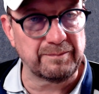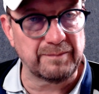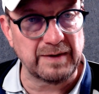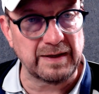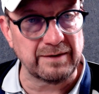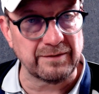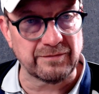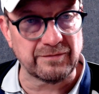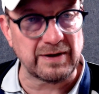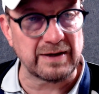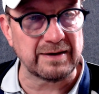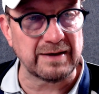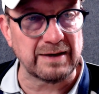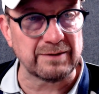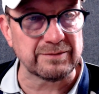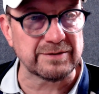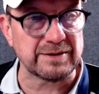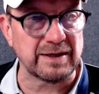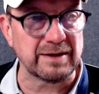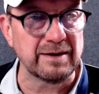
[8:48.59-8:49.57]
inside and
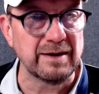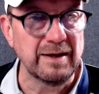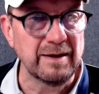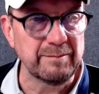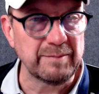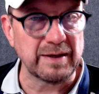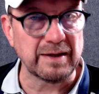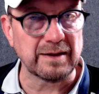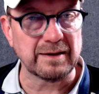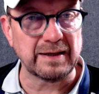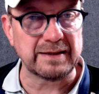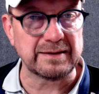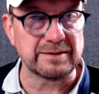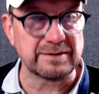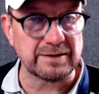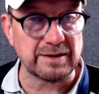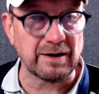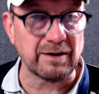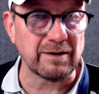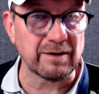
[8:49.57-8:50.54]
outside being light and
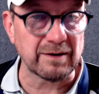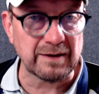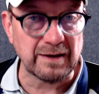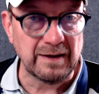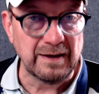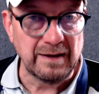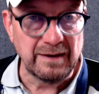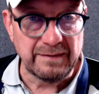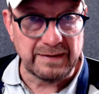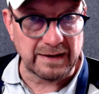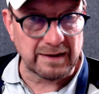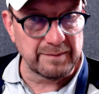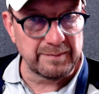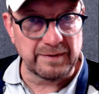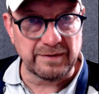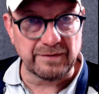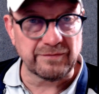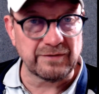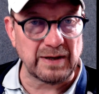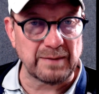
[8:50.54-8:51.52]
dark, that could be
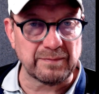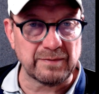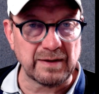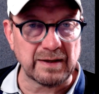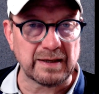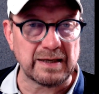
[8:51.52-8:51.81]
the same thing.